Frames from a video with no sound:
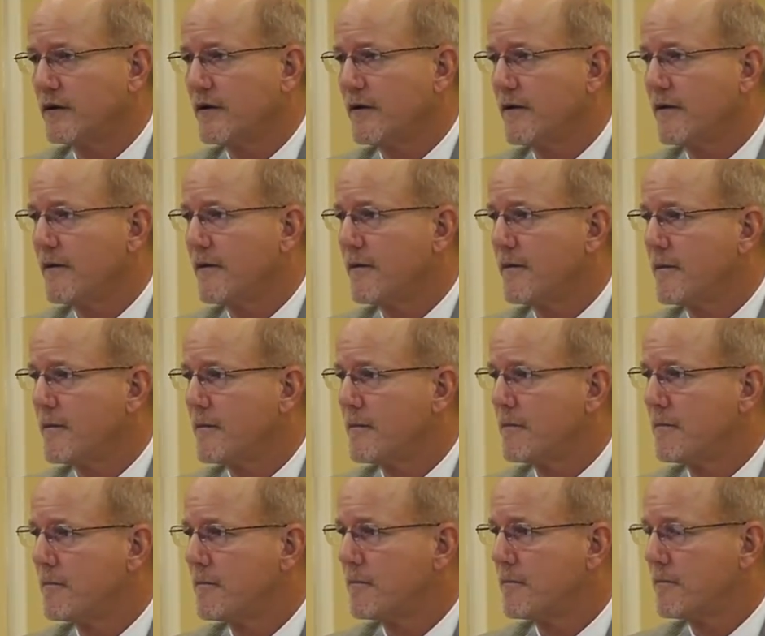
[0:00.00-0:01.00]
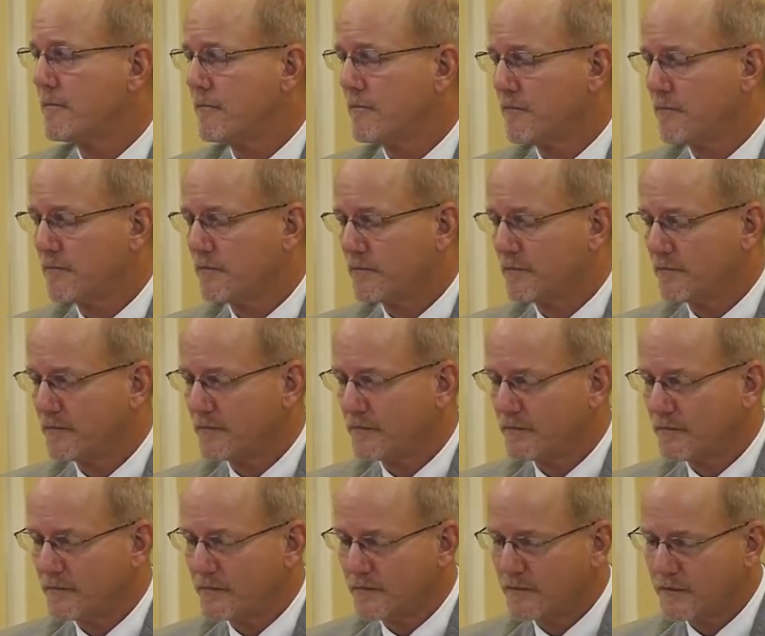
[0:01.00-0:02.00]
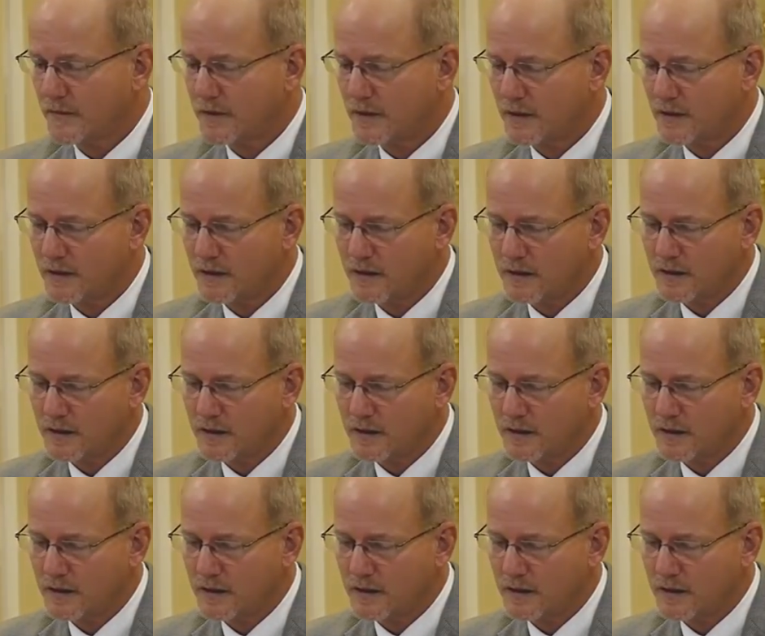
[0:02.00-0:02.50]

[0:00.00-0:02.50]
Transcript: Nothing is said.